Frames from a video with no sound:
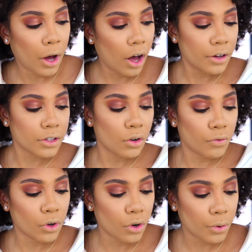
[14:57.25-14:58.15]
Also,
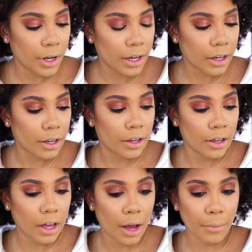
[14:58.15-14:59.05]
real quick,
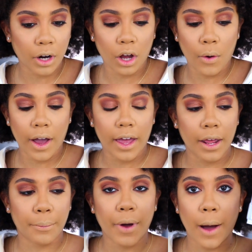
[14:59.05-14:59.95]
I'm gonna go ahead
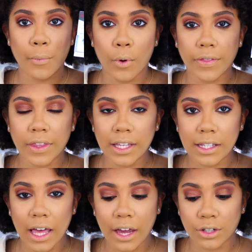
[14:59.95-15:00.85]
and pop on these
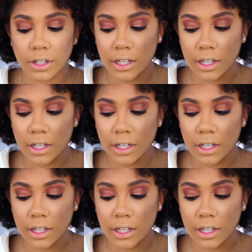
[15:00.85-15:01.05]
lashes.